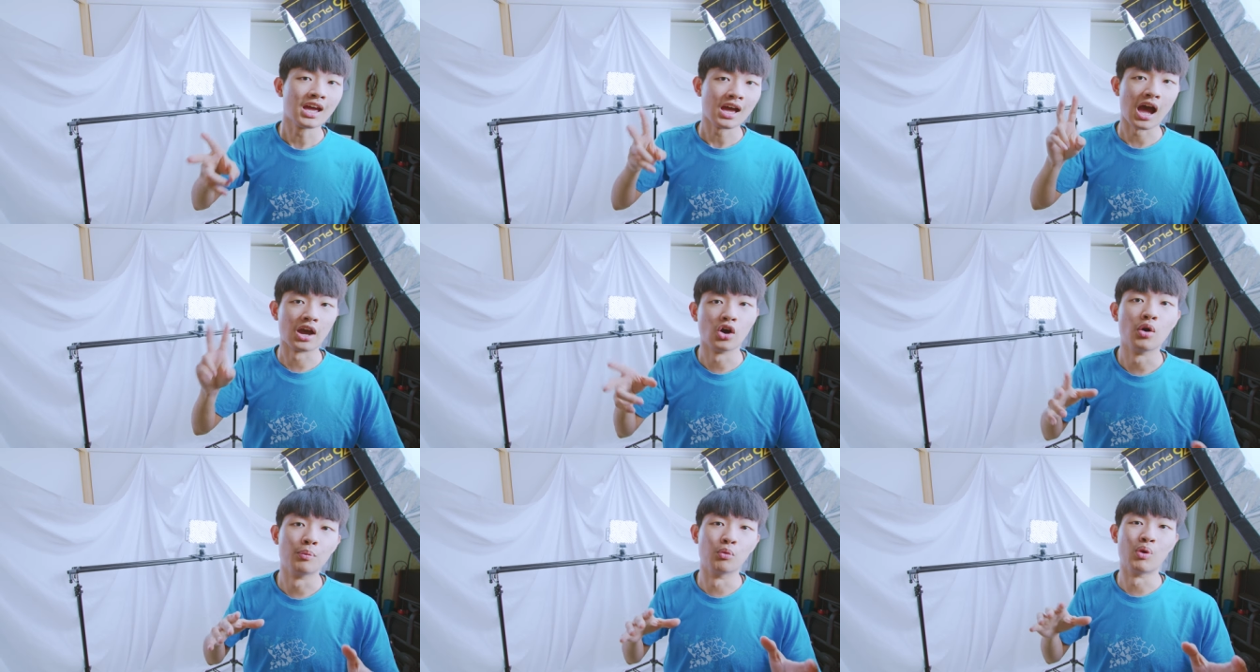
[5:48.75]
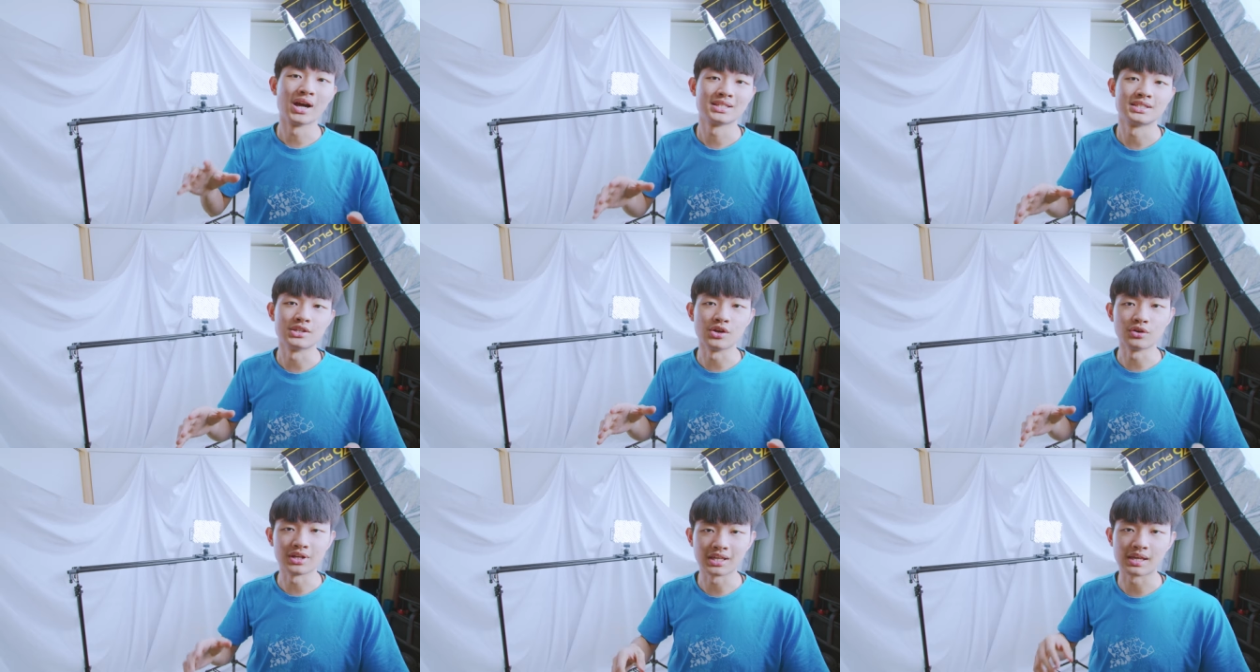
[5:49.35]
I hope Y C
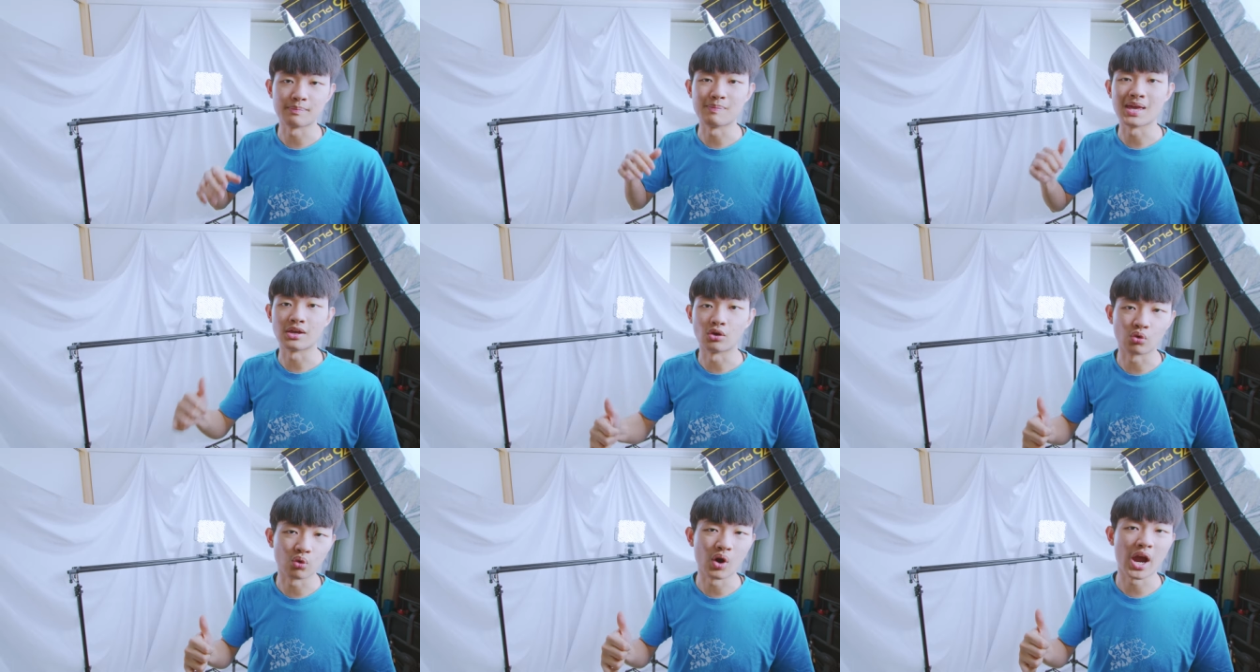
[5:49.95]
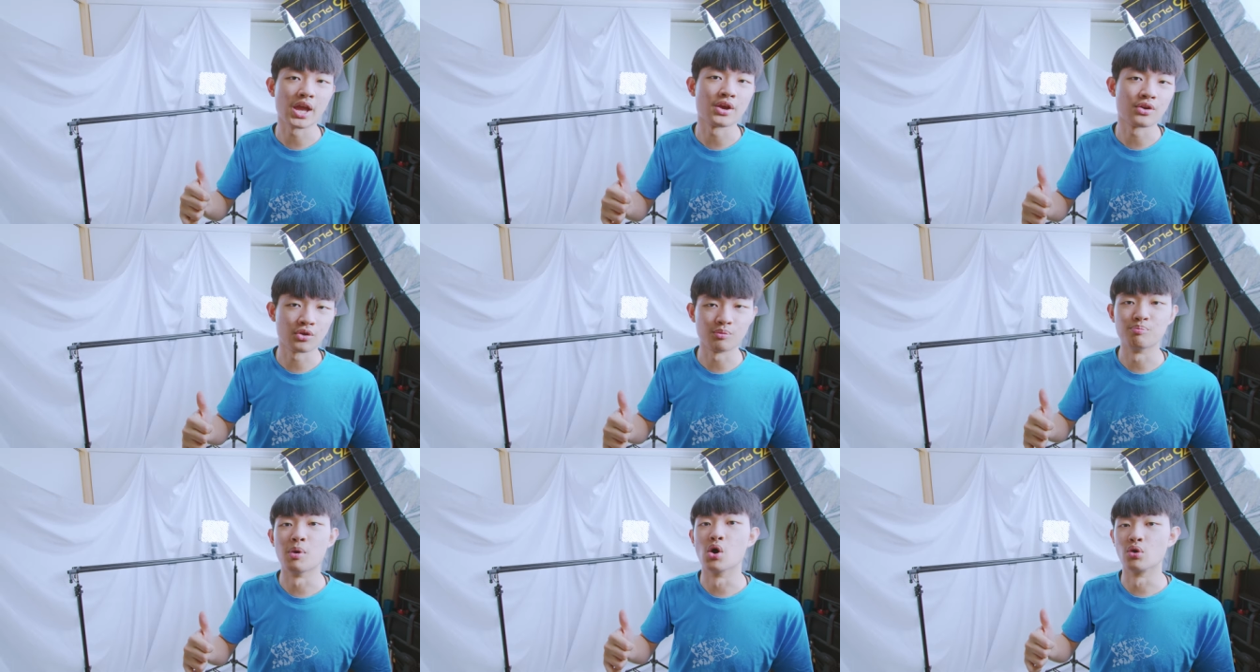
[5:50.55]
Onion can make a quieter
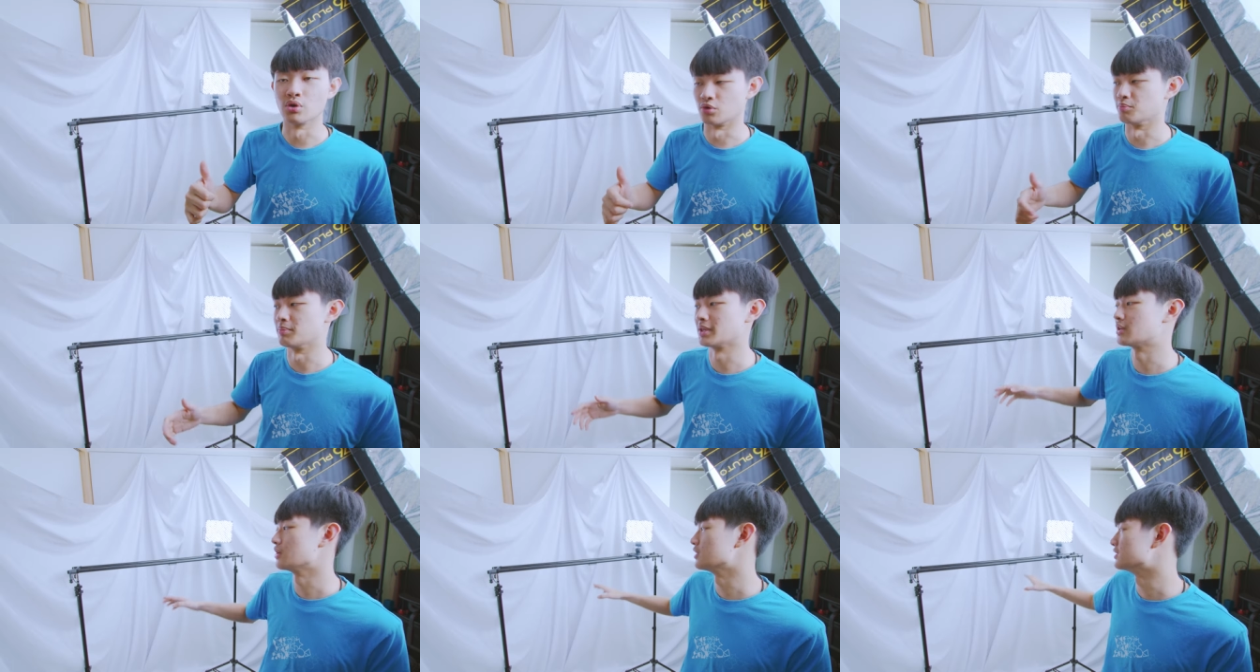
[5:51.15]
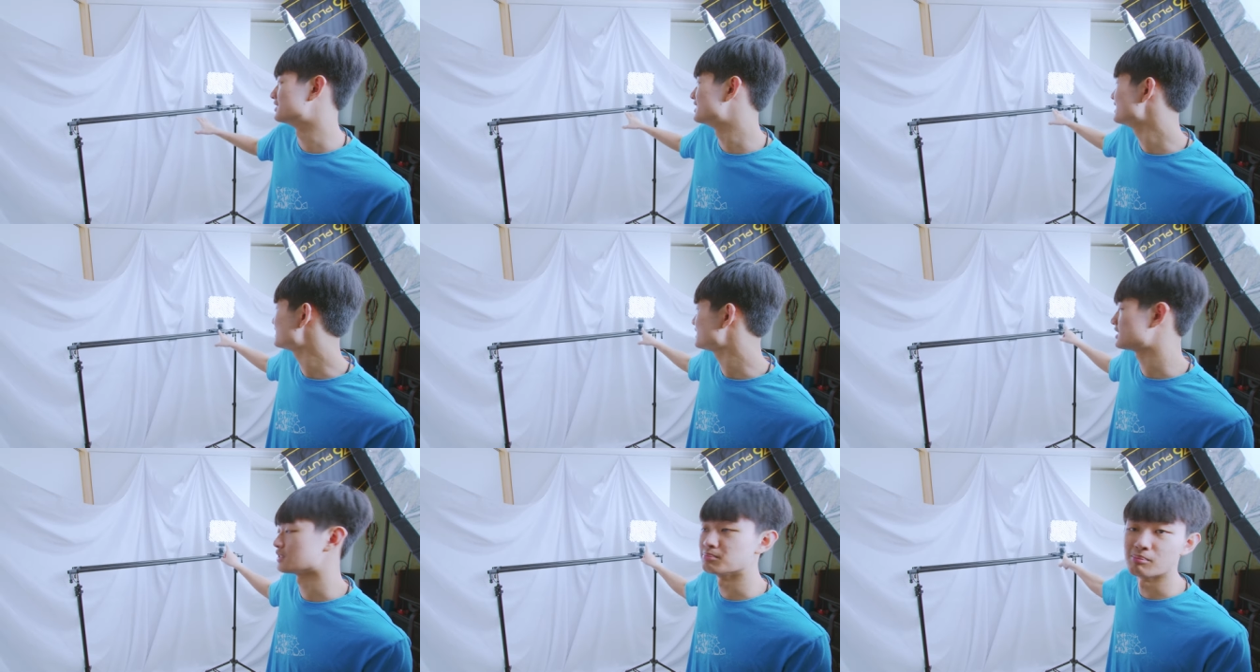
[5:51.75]
motor, because this
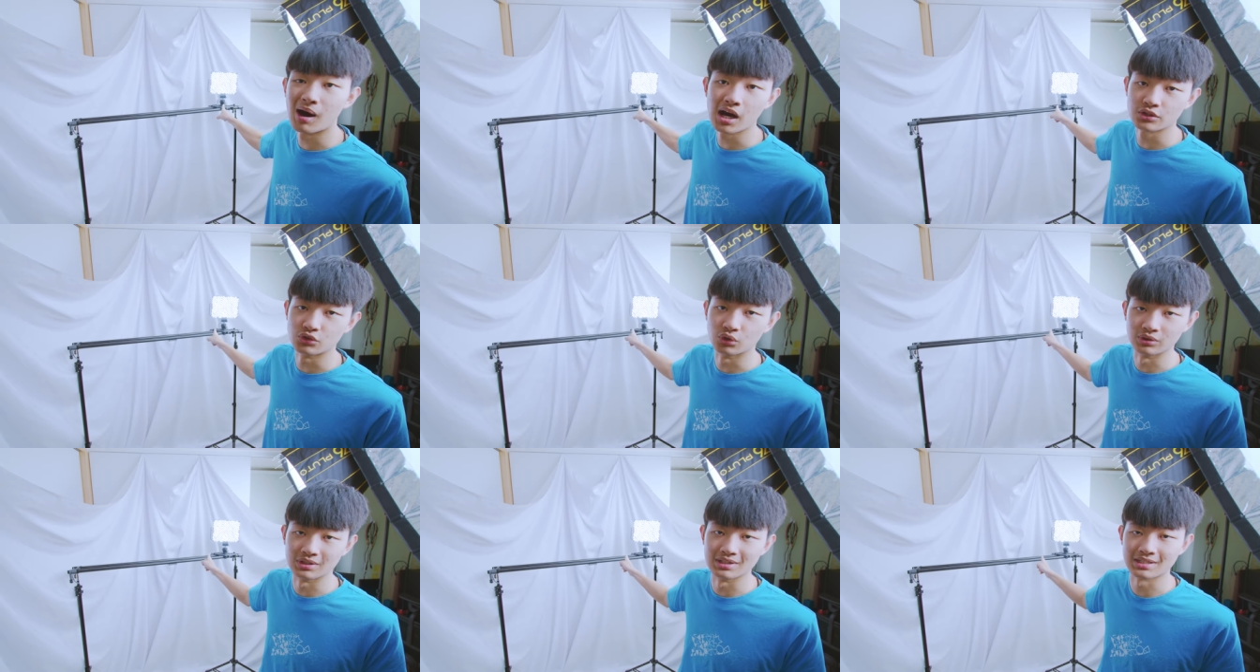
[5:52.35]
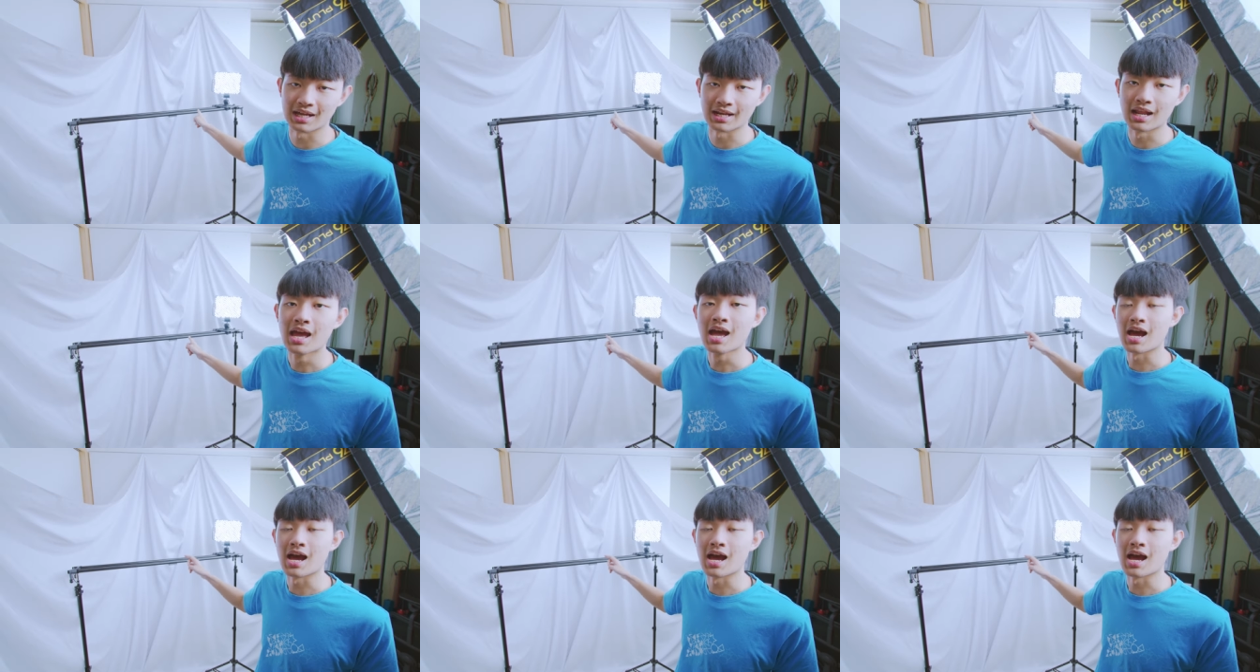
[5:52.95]
is a modular design.